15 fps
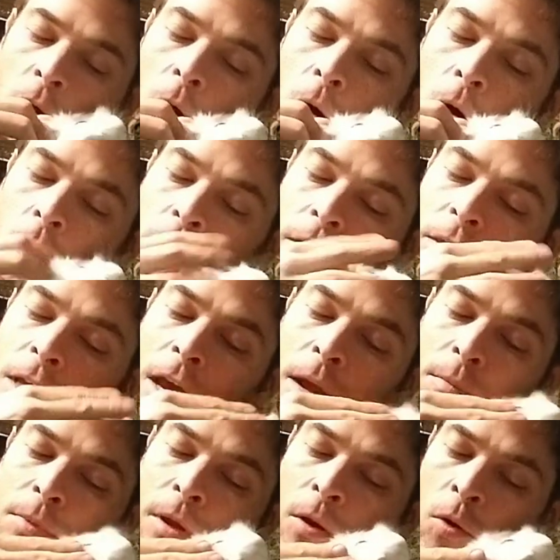all the
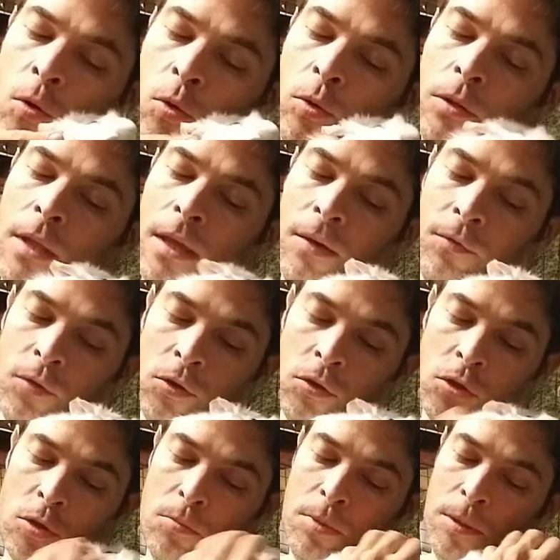time, their whole life, you
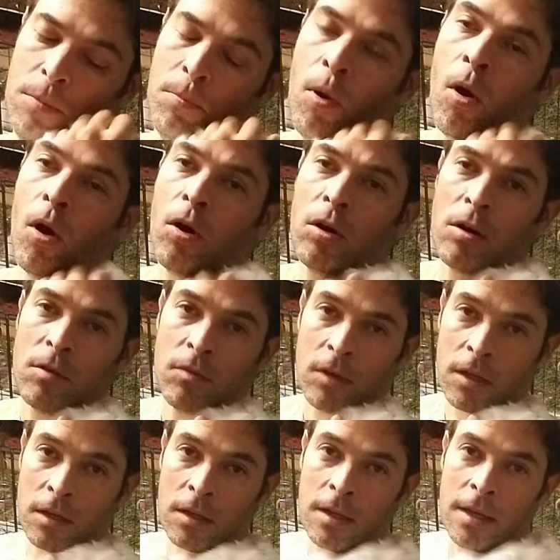should be a part of
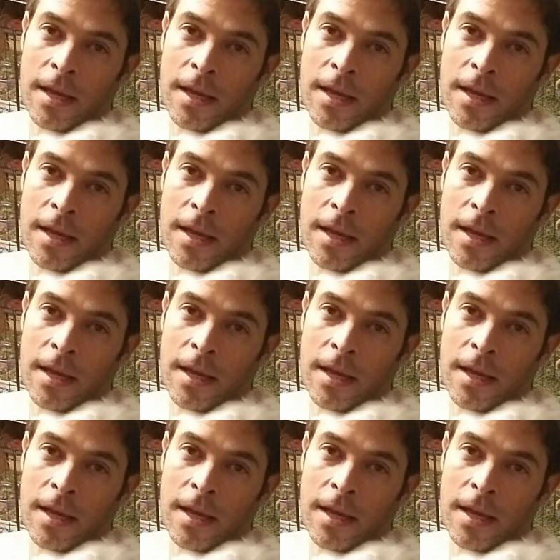it.